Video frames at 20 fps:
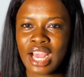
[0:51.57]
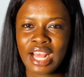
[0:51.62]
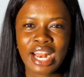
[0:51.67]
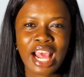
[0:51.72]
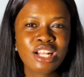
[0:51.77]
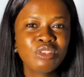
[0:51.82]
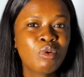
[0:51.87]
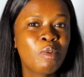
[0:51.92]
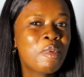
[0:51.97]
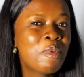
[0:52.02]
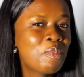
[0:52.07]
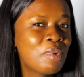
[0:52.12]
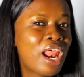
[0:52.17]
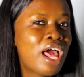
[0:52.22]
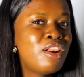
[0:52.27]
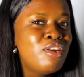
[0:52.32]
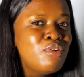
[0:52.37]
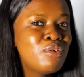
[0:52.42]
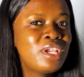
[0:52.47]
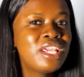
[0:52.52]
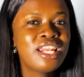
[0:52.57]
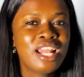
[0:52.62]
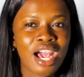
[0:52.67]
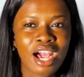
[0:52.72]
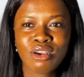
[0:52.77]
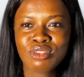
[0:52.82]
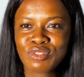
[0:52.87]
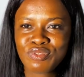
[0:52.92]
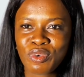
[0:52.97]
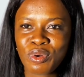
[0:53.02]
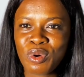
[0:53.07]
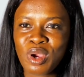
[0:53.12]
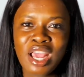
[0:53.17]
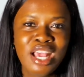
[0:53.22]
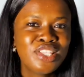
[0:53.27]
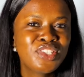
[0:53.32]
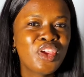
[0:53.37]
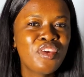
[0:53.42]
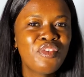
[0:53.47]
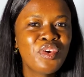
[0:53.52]
That is what people are looking out for.
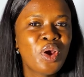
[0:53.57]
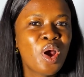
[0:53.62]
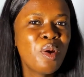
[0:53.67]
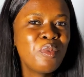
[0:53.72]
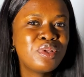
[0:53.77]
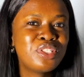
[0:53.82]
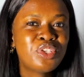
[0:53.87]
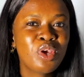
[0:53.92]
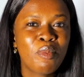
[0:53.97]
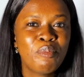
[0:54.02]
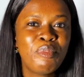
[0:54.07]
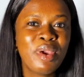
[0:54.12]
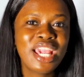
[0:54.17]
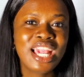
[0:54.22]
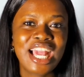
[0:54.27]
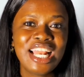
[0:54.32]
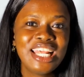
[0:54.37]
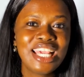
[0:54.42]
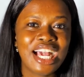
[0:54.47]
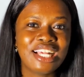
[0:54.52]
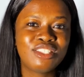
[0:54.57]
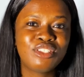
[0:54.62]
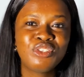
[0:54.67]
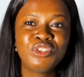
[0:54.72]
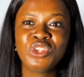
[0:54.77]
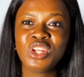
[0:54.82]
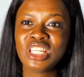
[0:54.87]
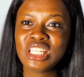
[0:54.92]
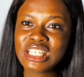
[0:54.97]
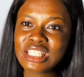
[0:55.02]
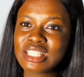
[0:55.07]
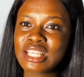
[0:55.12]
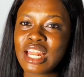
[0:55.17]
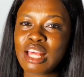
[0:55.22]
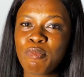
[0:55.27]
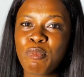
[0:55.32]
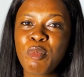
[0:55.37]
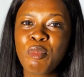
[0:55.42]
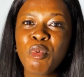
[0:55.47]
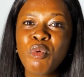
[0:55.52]
So if you come with your beggarly attitude on the
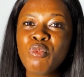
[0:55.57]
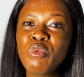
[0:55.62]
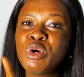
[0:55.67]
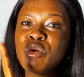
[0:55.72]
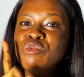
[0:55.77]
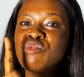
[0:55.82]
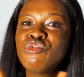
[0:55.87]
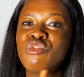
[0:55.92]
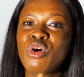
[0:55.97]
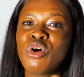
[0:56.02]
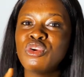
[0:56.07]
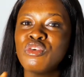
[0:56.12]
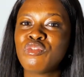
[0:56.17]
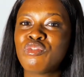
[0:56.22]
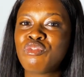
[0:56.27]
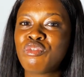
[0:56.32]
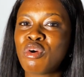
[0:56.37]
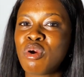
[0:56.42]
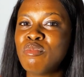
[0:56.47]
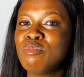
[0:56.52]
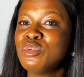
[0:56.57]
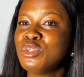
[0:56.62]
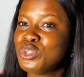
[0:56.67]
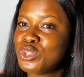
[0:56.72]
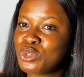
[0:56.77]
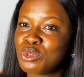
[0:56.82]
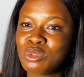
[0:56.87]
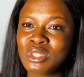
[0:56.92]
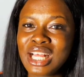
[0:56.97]
internet, people will run from you.